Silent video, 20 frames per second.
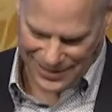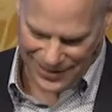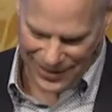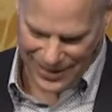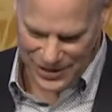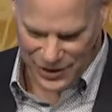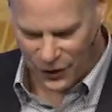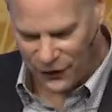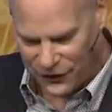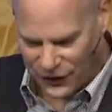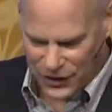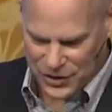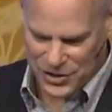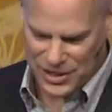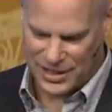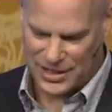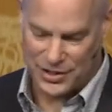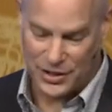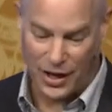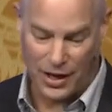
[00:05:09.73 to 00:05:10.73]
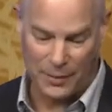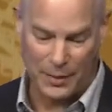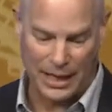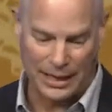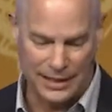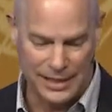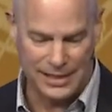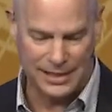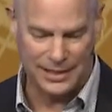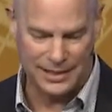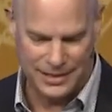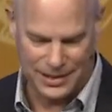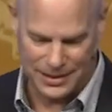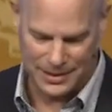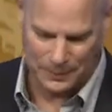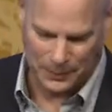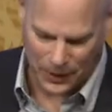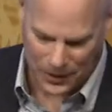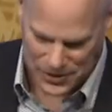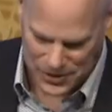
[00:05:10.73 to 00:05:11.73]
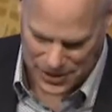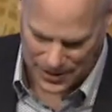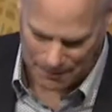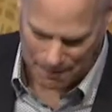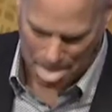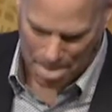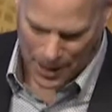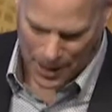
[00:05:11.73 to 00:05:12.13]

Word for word: All right, so first, let's talk about it. Listen to the person.